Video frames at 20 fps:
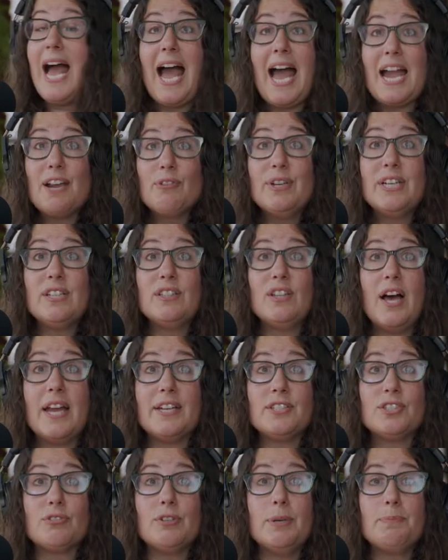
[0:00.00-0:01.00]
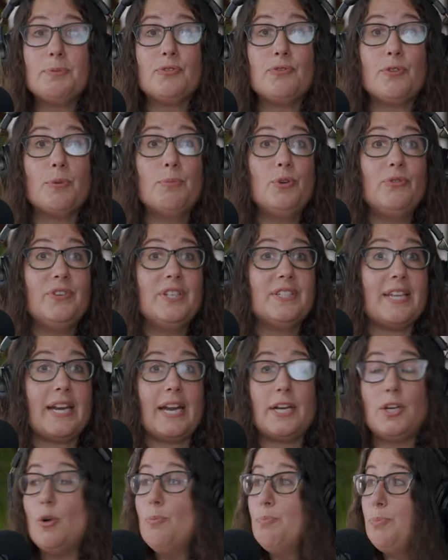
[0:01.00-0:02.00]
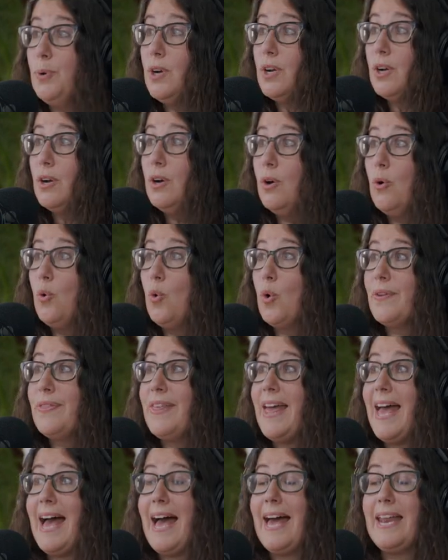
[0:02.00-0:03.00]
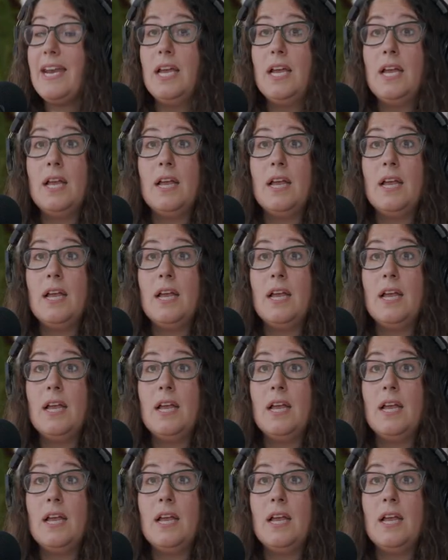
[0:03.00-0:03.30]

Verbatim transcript: I read a lot of scripts for movies that I don't book or that